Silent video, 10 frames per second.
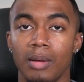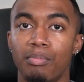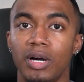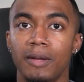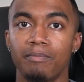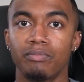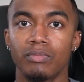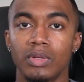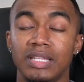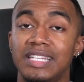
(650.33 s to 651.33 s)
But
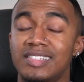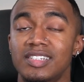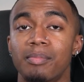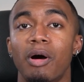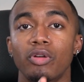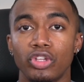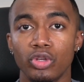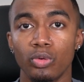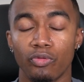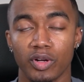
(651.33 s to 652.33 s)
this is about
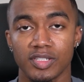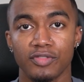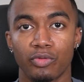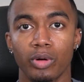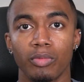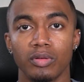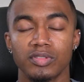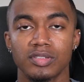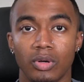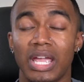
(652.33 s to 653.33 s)
you first and
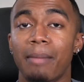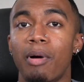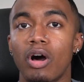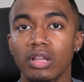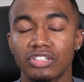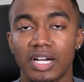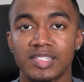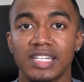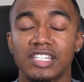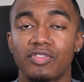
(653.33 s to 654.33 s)
foremost. Okay,
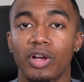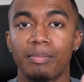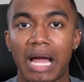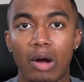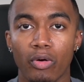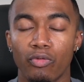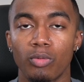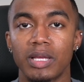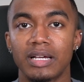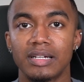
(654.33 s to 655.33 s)
apologizing is very powerful
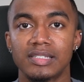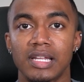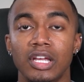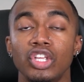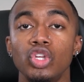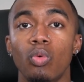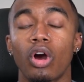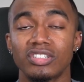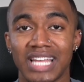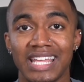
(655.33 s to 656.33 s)
because you
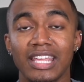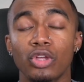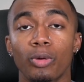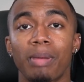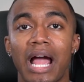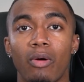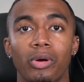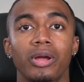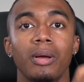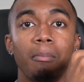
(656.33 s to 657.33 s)
are taking your
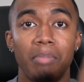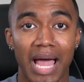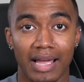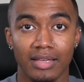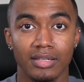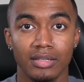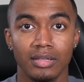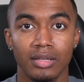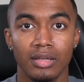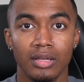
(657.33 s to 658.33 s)
power back.
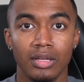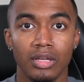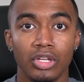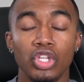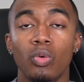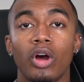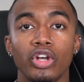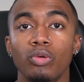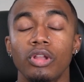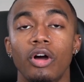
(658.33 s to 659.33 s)
You are
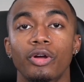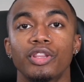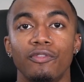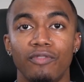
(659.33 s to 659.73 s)
no longer the